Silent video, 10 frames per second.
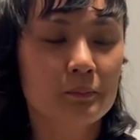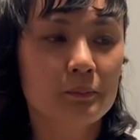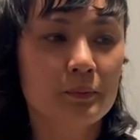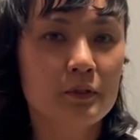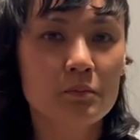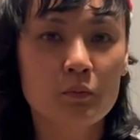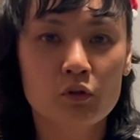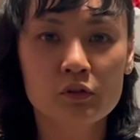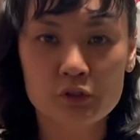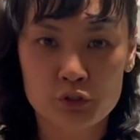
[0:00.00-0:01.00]
be
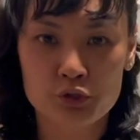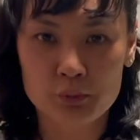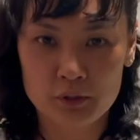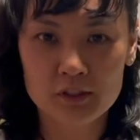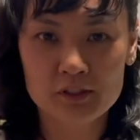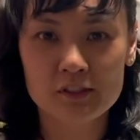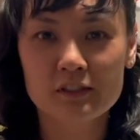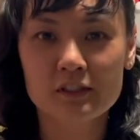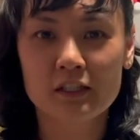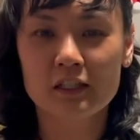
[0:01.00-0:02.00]
more assured
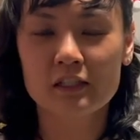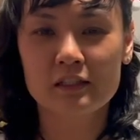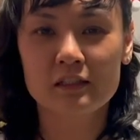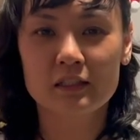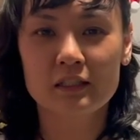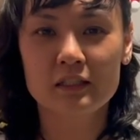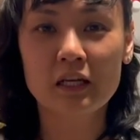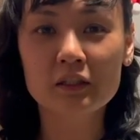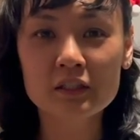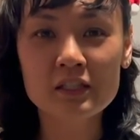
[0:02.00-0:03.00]
that
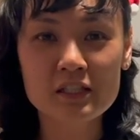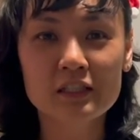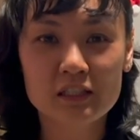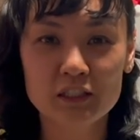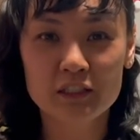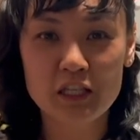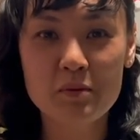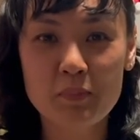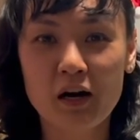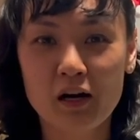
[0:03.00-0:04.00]
there is a learning
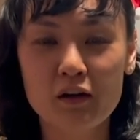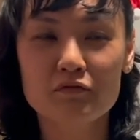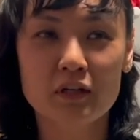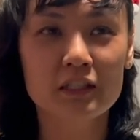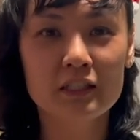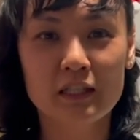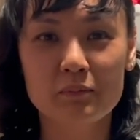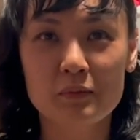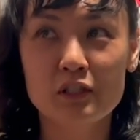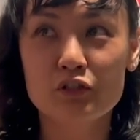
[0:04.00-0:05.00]
path, rather than
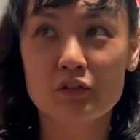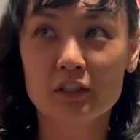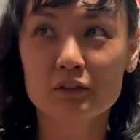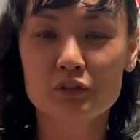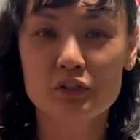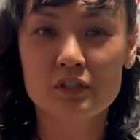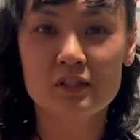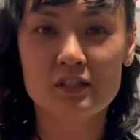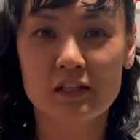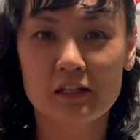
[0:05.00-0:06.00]
me trying to
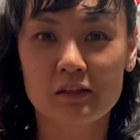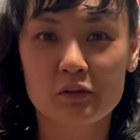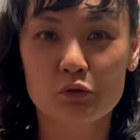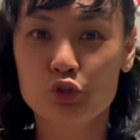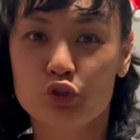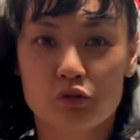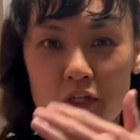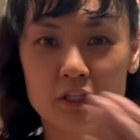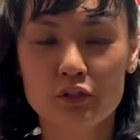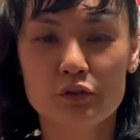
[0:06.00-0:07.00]
just like go straight
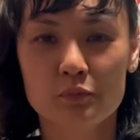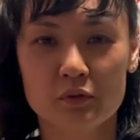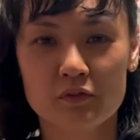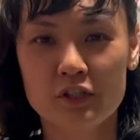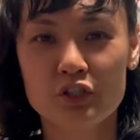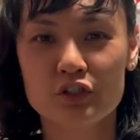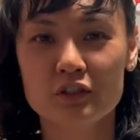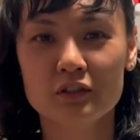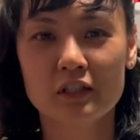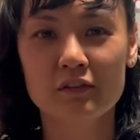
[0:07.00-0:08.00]
into
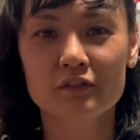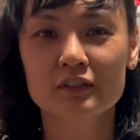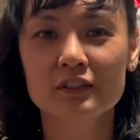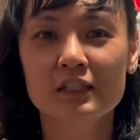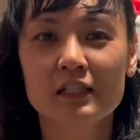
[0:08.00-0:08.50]
professional level,